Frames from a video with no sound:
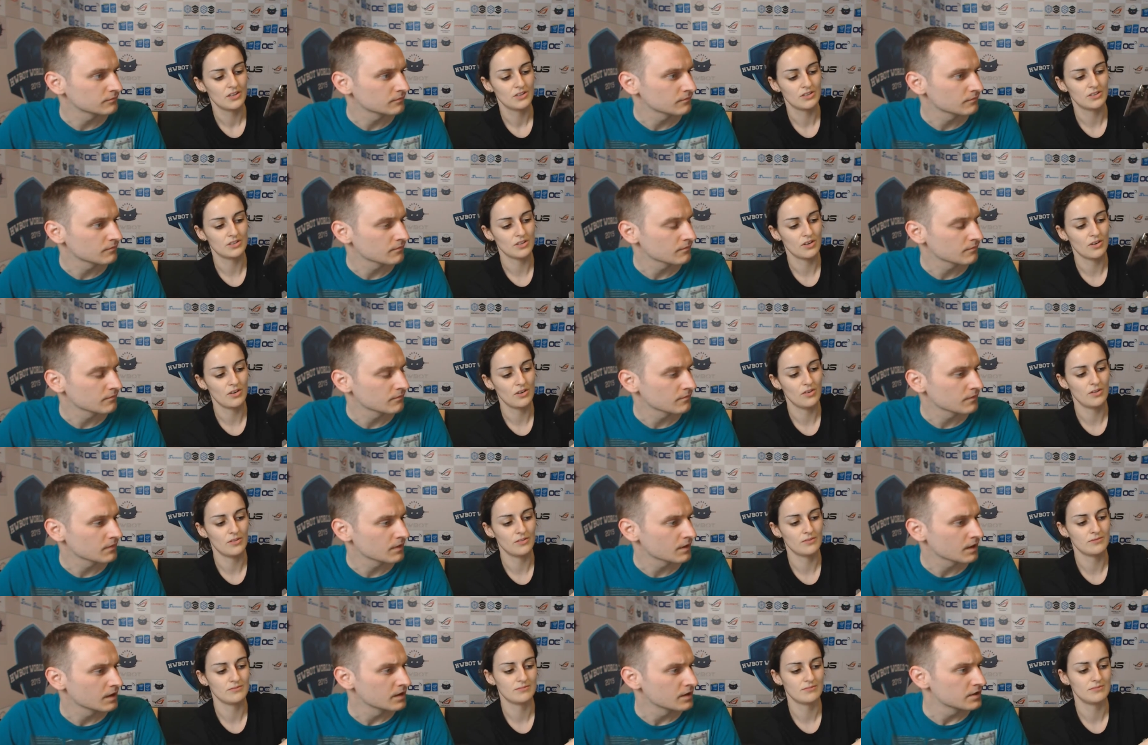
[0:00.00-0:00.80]

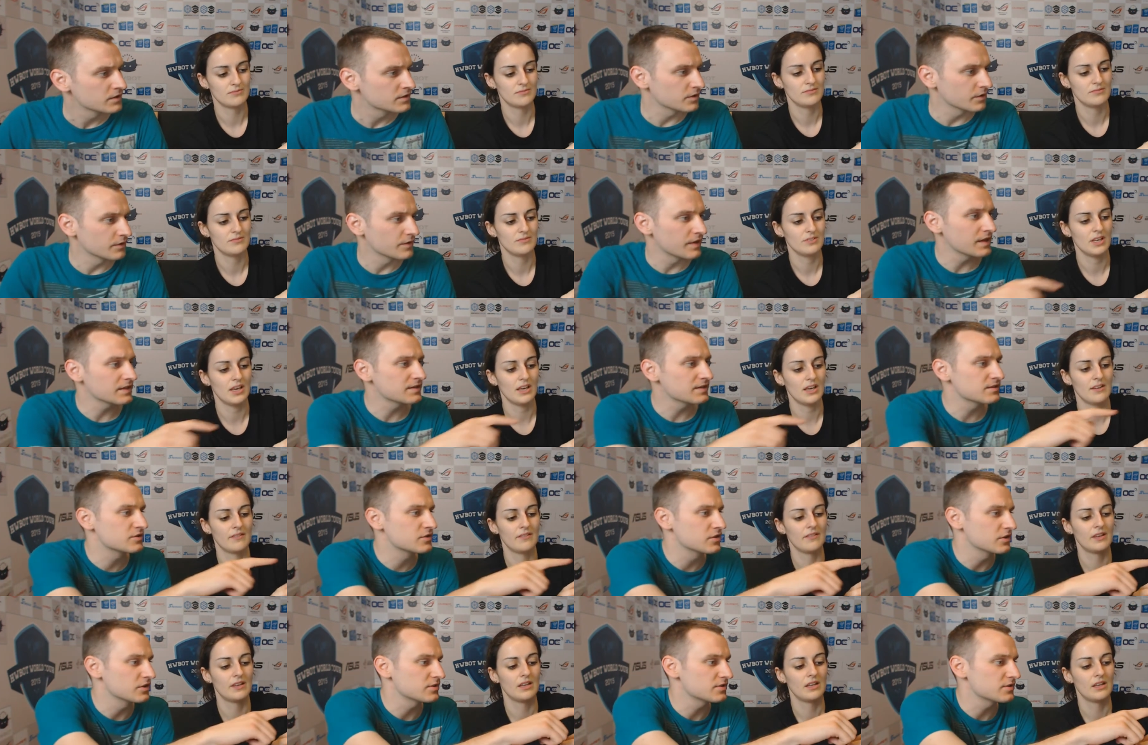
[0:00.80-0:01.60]
Speaker 1: So
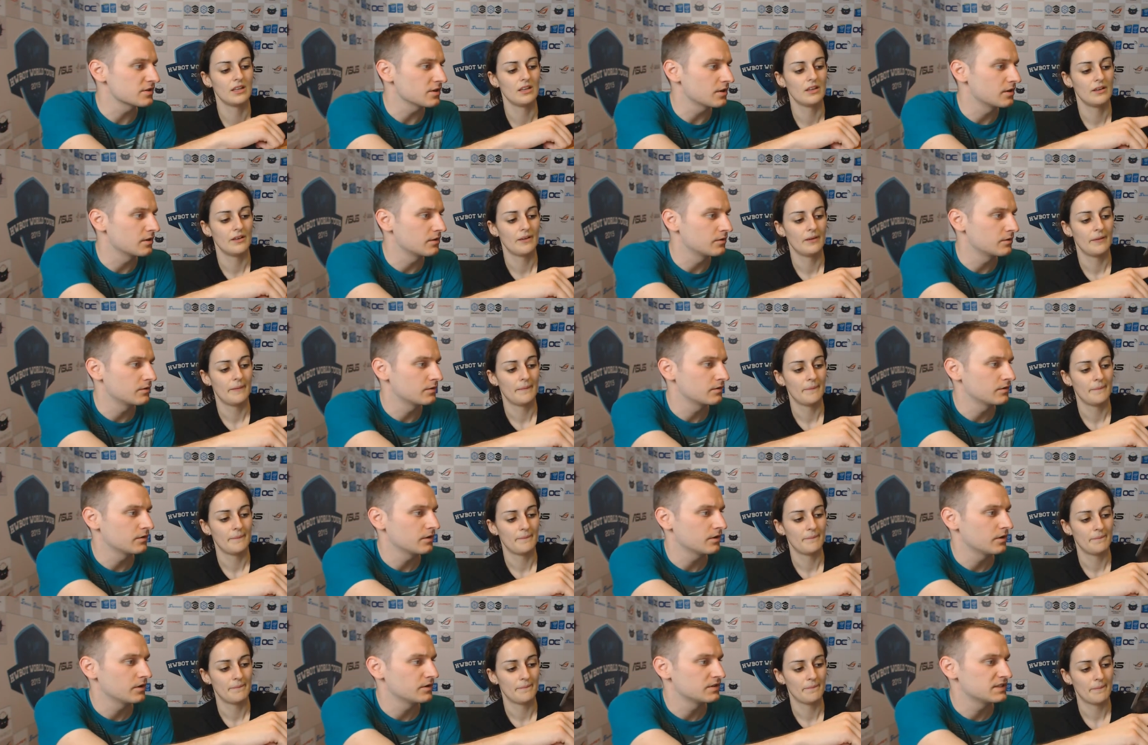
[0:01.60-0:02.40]
that's just
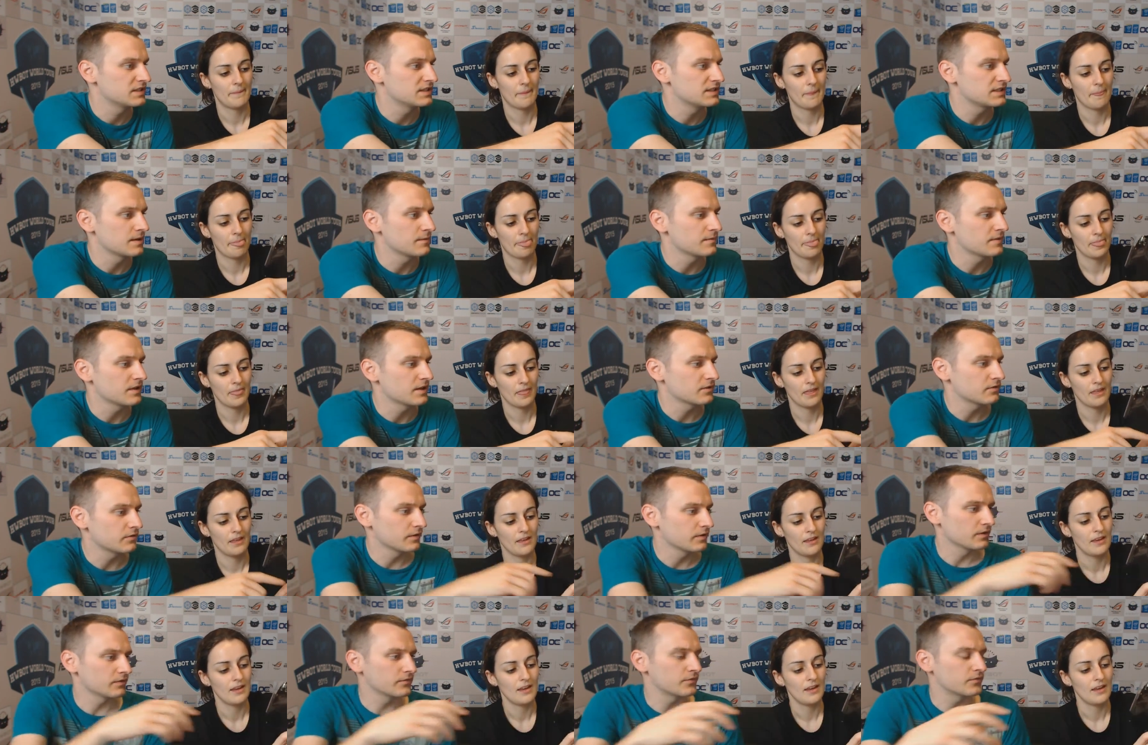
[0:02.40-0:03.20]
a system
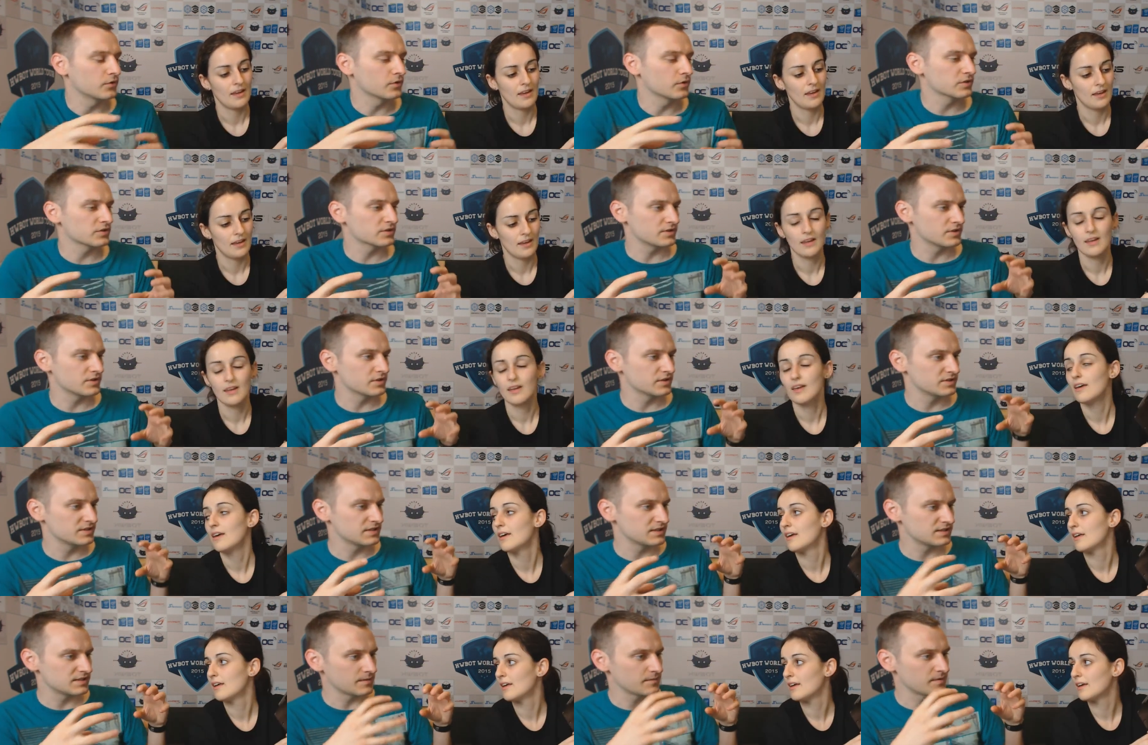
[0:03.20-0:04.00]
that reinforces
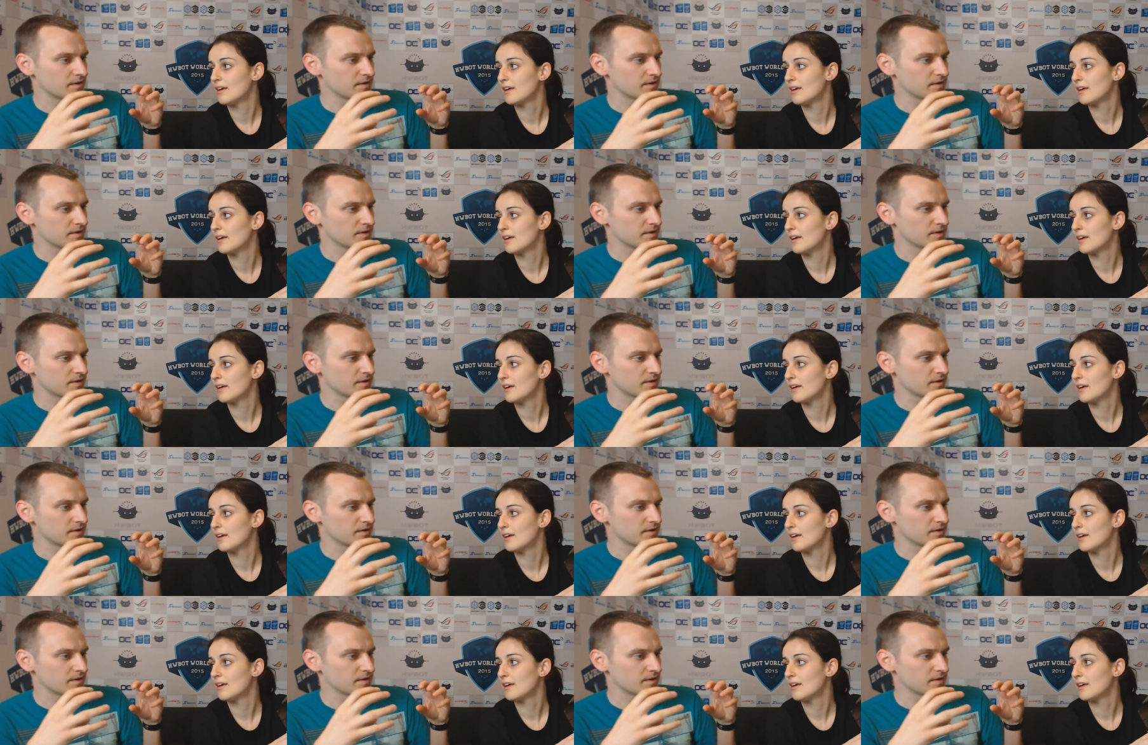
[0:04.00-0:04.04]
the system